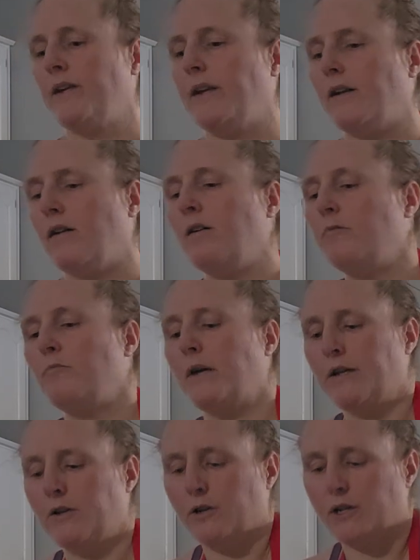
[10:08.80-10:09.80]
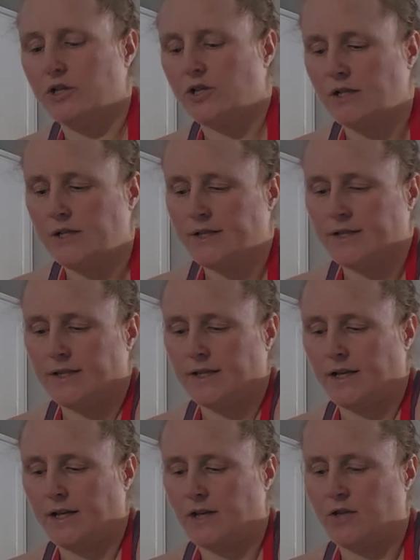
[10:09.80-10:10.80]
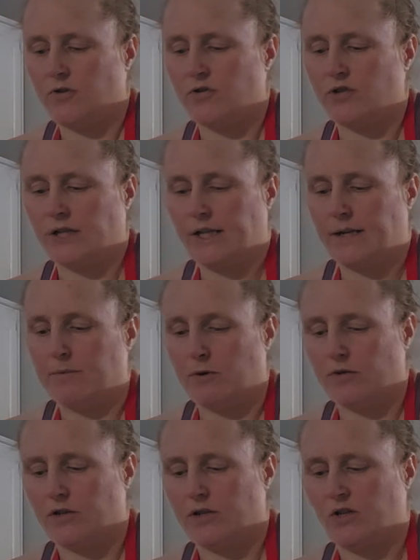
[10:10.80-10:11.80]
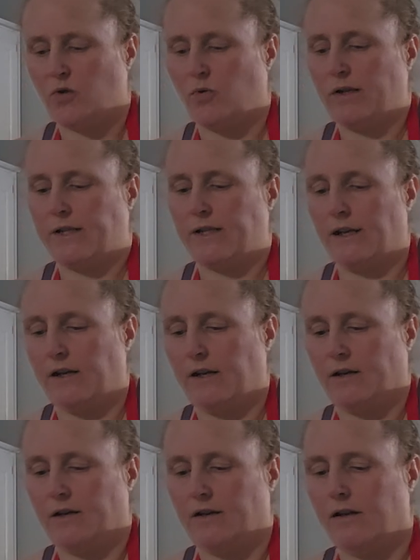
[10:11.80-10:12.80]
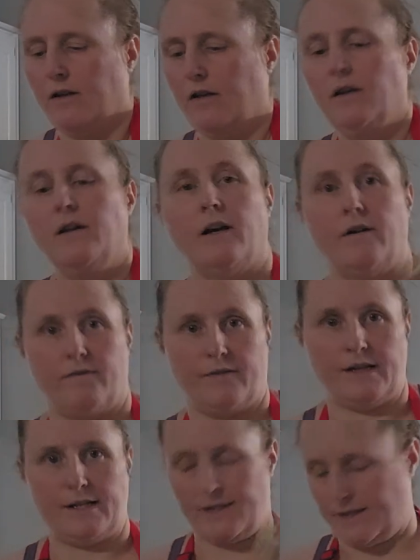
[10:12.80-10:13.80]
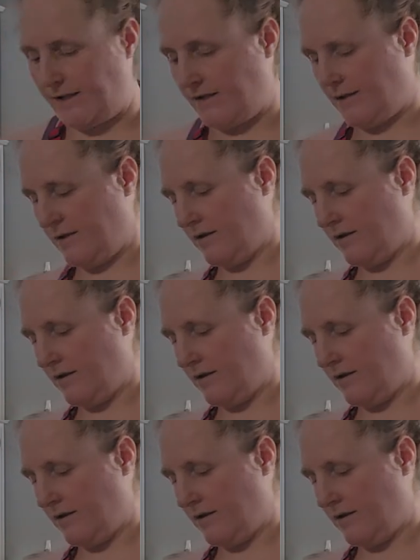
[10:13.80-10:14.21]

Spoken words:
And on my cookie sheets, I can usually get about 20 of these,